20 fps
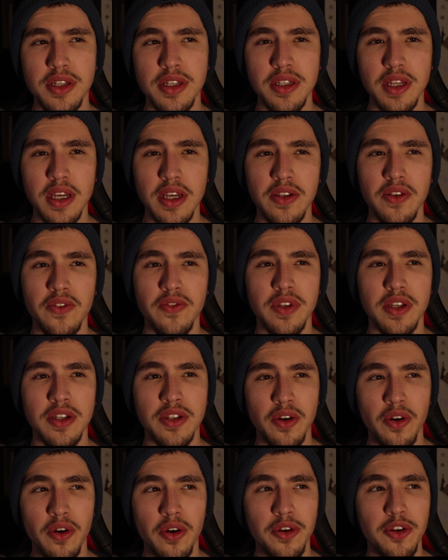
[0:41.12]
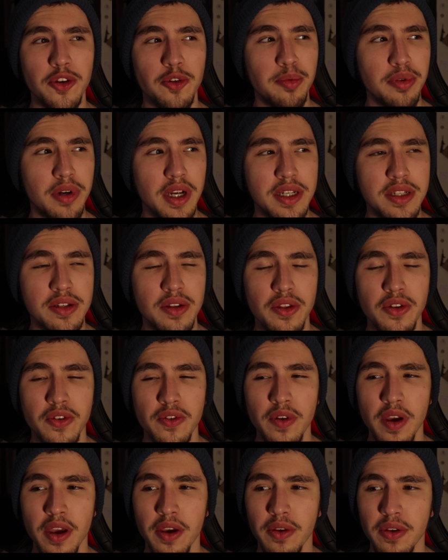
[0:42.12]
a state of disorder present
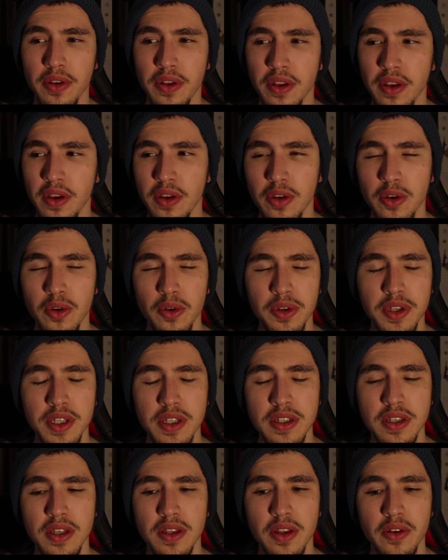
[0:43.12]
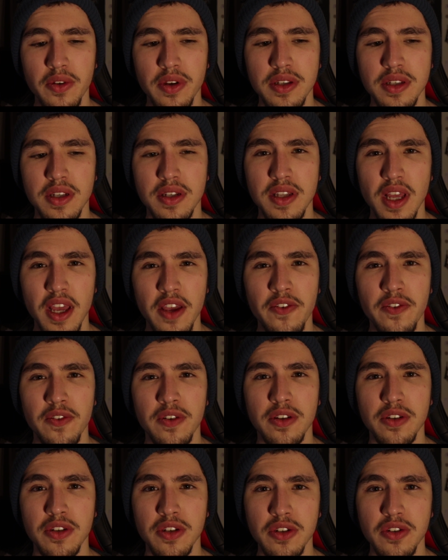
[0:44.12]
throughout, you notice that there is a
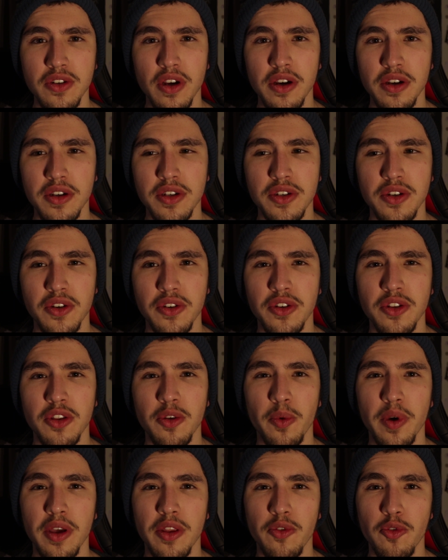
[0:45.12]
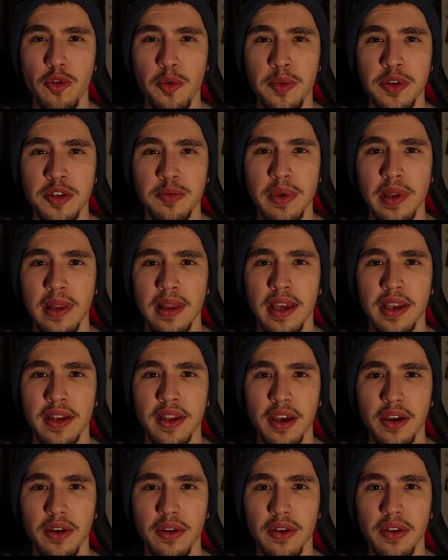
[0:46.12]
definite structure to the way the room has been laid
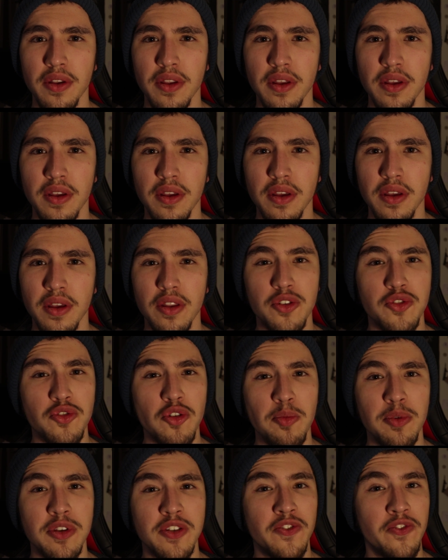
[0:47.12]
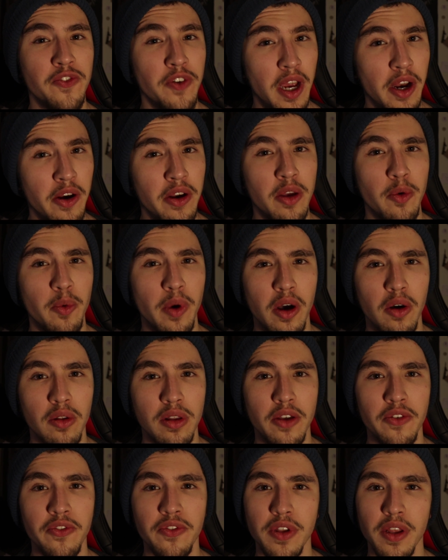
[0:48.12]
out. This room is very well
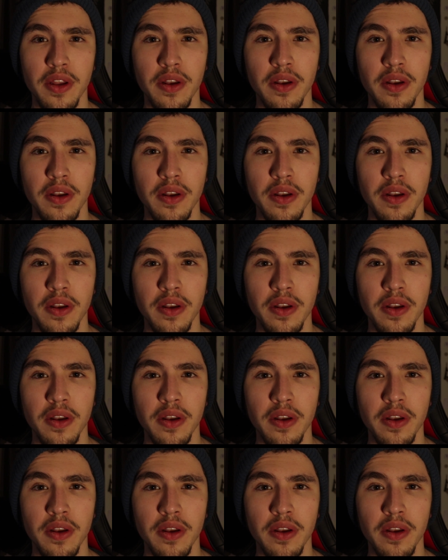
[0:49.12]
lived